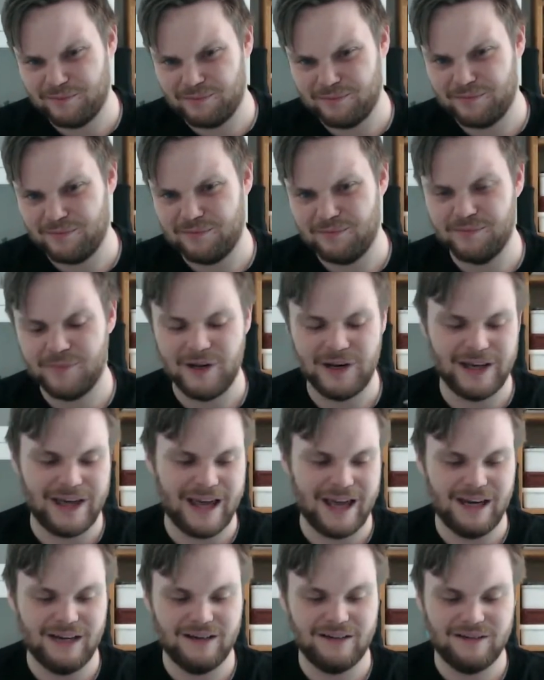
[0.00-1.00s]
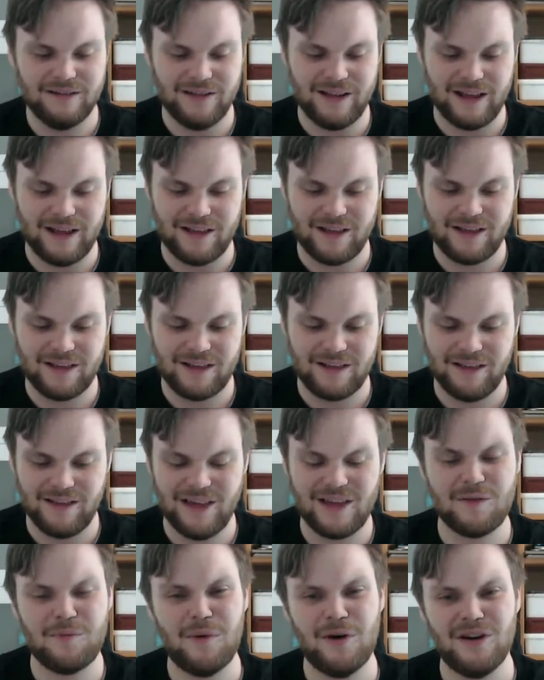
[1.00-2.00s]
But again, that's
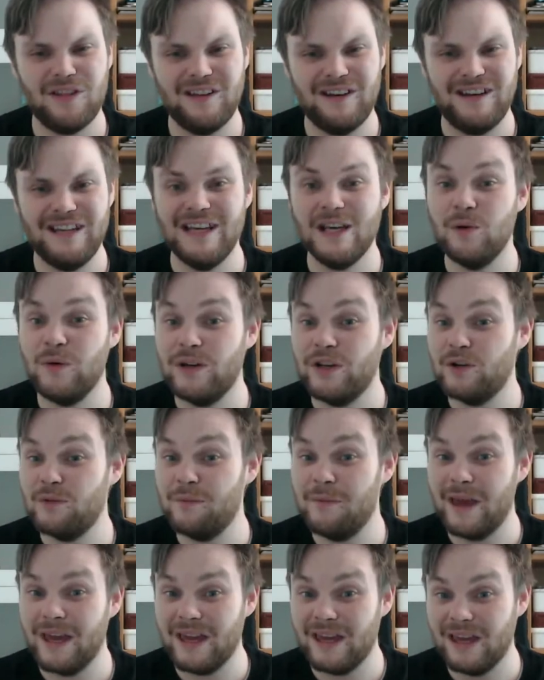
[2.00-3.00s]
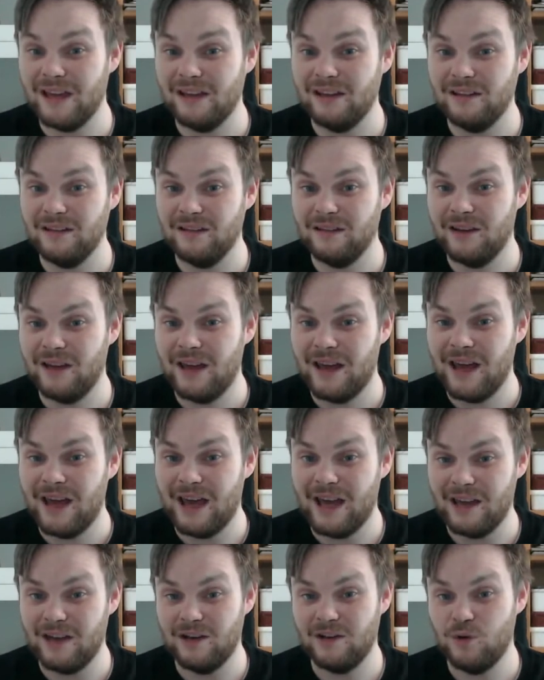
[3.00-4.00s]
part of the deal when you're making
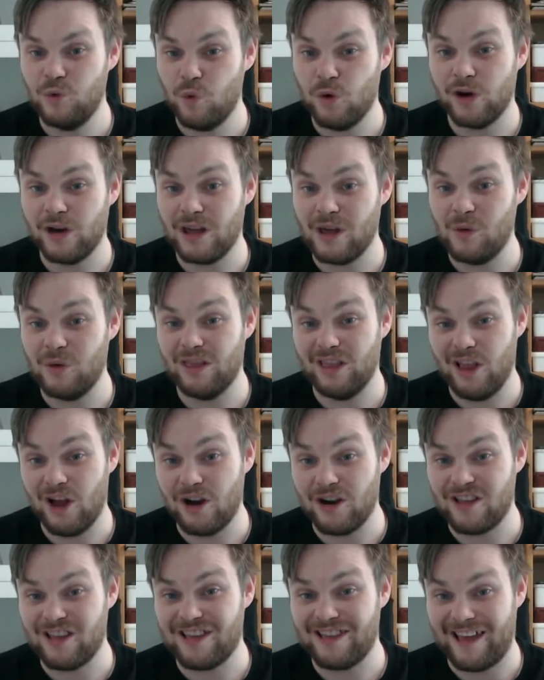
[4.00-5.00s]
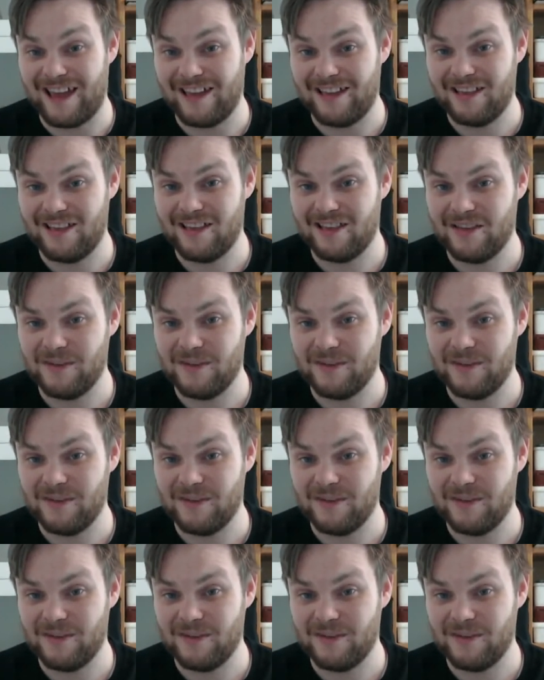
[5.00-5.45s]
and working with large sets.